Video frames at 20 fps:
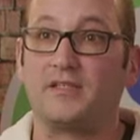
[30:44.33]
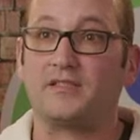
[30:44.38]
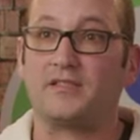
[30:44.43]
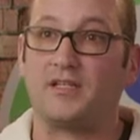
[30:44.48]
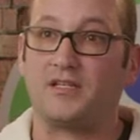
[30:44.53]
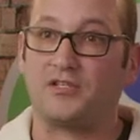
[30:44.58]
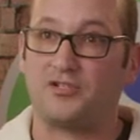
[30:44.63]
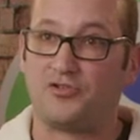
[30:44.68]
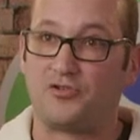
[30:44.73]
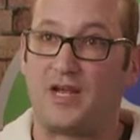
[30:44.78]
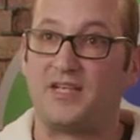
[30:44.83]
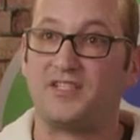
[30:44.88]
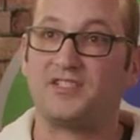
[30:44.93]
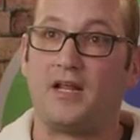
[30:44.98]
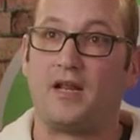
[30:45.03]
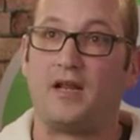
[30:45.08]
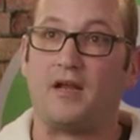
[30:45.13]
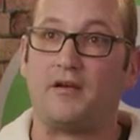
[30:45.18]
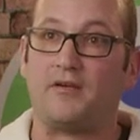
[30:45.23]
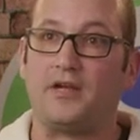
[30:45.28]
in the tri
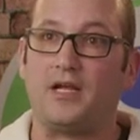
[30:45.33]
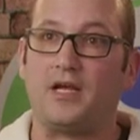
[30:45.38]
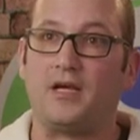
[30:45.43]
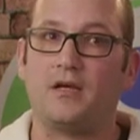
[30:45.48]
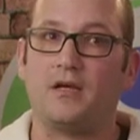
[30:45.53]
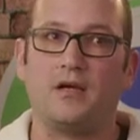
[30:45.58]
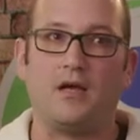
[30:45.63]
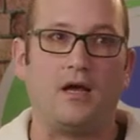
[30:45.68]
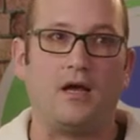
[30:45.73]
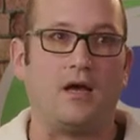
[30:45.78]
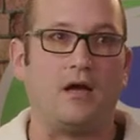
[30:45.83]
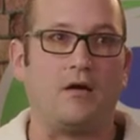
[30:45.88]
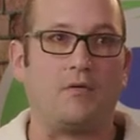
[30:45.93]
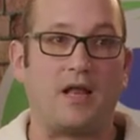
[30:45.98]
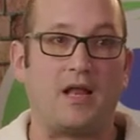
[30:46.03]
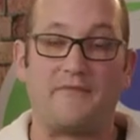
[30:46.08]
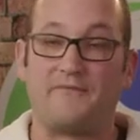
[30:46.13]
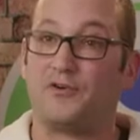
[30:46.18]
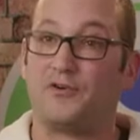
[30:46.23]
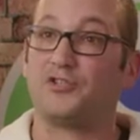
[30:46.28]
state area uh, when
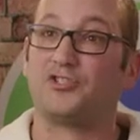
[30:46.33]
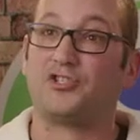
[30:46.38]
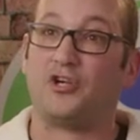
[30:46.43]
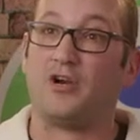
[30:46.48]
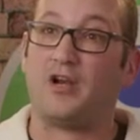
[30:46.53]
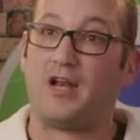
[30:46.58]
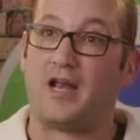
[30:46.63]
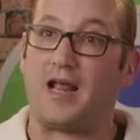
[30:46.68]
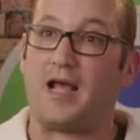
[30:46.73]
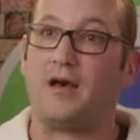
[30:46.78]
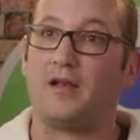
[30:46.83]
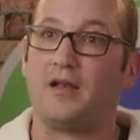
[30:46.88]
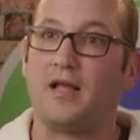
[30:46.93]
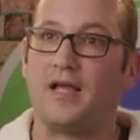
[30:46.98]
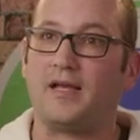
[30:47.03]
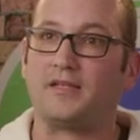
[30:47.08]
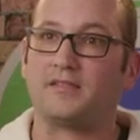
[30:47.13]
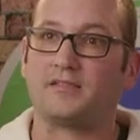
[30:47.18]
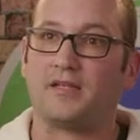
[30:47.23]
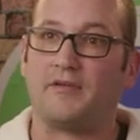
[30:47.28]
I first started out
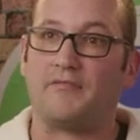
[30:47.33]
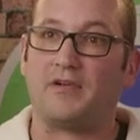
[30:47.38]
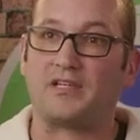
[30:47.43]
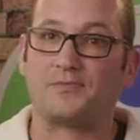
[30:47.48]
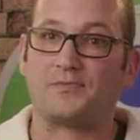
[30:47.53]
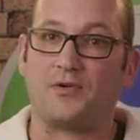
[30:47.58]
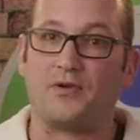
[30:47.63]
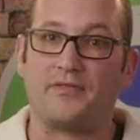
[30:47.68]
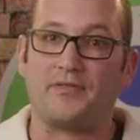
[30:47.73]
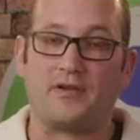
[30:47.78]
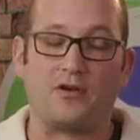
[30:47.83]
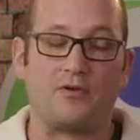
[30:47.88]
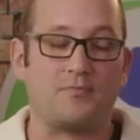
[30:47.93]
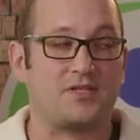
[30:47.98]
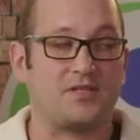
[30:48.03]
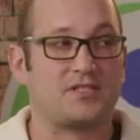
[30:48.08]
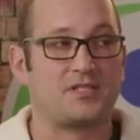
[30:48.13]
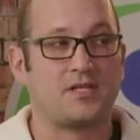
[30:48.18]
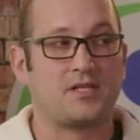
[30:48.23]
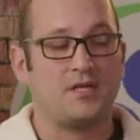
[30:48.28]
as a respiratory
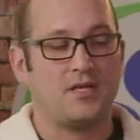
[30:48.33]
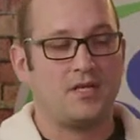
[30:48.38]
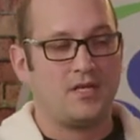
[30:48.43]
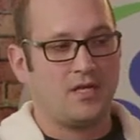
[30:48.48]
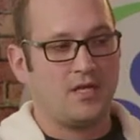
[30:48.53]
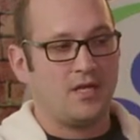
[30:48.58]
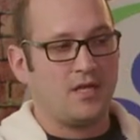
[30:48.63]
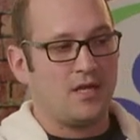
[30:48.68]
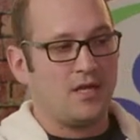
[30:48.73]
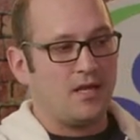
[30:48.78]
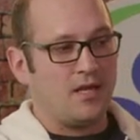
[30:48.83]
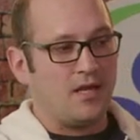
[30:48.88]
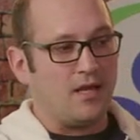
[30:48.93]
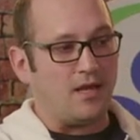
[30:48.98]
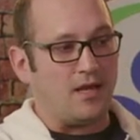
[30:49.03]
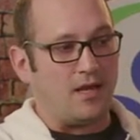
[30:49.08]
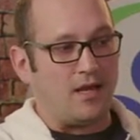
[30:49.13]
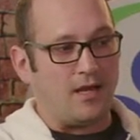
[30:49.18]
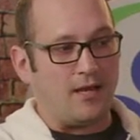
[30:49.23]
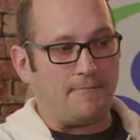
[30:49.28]
therapist.
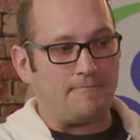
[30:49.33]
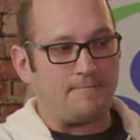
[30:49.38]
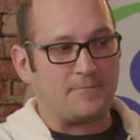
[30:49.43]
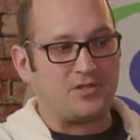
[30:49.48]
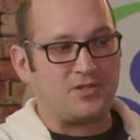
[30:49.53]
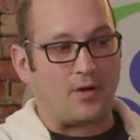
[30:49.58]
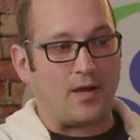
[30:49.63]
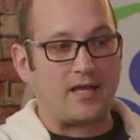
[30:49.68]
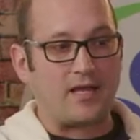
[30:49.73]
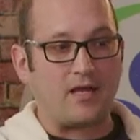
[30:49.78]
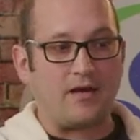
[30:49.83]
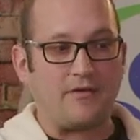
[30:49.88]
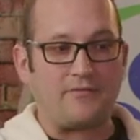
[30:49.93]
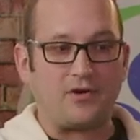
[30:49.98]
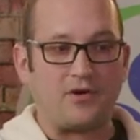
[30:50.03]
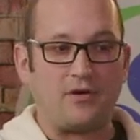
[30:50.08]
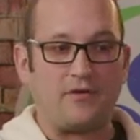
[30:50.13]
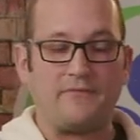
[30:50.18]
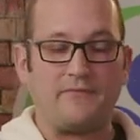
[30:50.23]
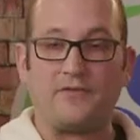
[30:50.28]
Um, so I
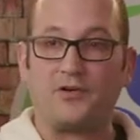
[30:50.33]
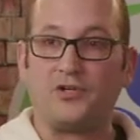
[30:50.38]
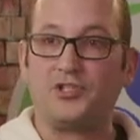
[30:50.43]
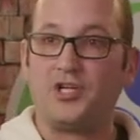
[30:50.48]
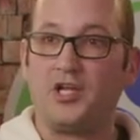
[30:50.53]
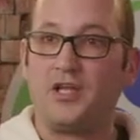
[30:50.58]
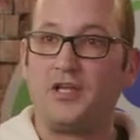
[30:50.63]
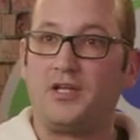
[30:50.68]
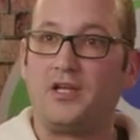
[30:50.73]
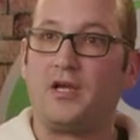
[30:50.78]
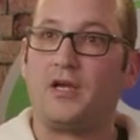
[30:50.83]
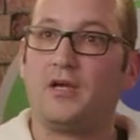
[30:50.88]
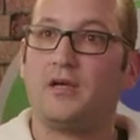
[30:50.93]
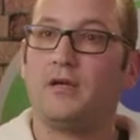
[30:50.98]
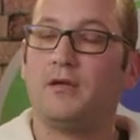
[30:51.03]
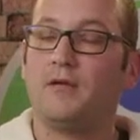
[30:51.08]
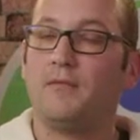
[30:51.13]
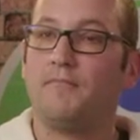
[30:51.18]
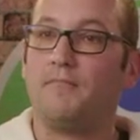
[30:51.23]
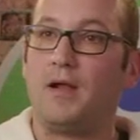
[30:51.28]
governed Virginia,
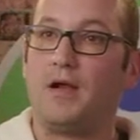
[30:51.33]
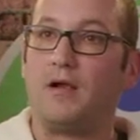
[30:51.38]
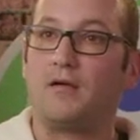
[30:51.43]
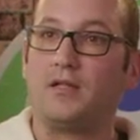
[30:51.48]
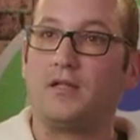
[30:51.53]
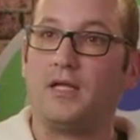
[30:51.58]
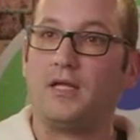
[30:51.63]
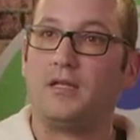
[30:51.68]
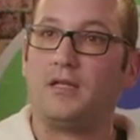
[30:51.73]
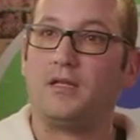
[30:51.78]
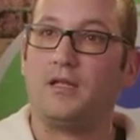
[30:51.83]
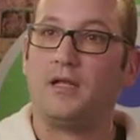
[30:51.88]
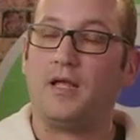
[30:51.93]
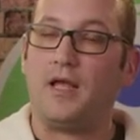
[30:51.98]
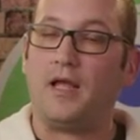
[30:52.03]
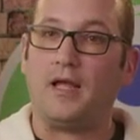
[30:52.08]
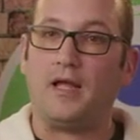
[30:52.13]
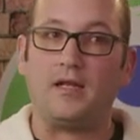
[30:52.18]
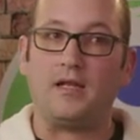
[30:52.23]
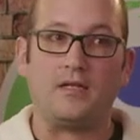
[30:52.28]
Maryland,
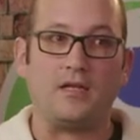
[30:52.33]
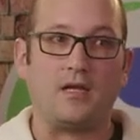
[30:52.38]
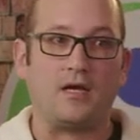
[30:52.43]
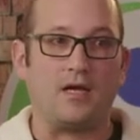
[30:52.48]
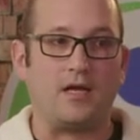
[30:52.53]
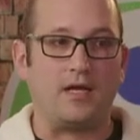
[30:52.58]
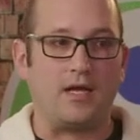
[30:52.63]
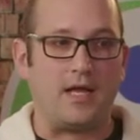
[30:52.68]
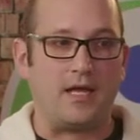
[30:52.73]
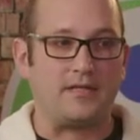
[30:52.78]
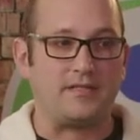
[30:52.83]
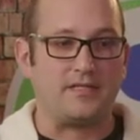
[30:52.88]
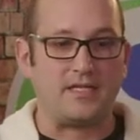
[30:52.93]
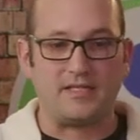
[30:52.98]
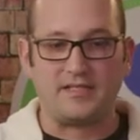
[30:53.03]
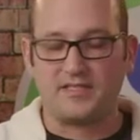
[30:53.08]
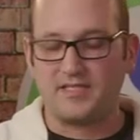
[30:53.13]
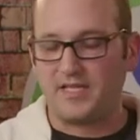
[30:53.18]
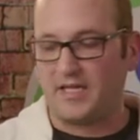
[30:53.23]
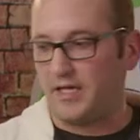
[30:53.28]
and, uh, and
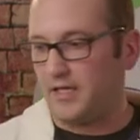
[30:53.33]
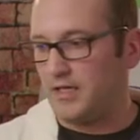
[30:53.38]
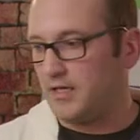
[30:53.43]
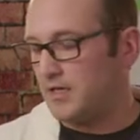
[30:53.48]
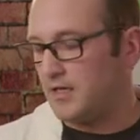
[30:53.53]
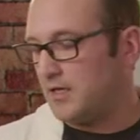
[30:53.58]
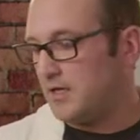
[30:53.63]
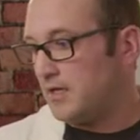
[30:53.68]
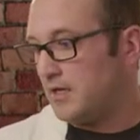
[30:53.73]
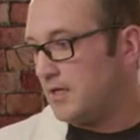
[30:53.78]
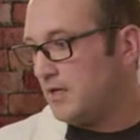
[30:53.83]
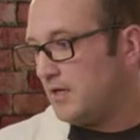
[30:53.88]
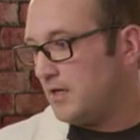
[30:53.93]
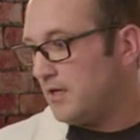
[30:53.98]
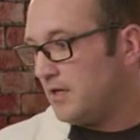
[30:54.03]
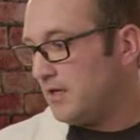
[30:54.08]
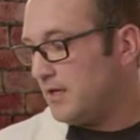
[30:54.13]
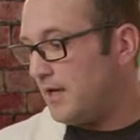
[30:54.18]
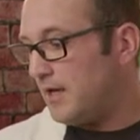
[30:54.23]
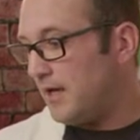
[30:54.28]
DC.
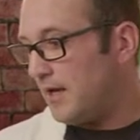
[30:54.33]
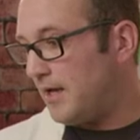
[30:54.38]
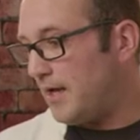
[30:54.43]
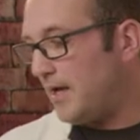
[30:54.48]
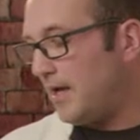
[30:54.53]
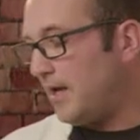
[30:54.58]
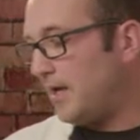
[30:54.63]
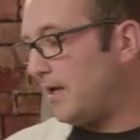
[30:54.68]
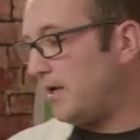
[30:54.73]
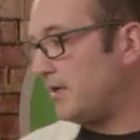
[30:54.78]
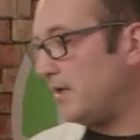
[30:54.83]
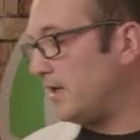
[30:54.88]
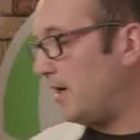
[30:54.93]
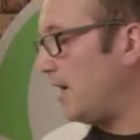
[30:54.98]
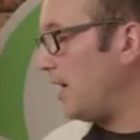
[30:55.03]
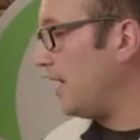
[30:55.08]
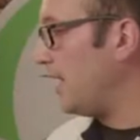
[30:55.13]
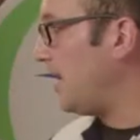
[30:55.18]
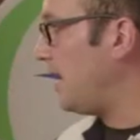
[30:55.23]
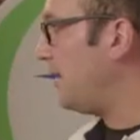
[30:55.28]
And
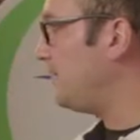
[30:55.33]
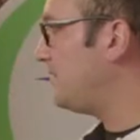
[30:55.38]
I have to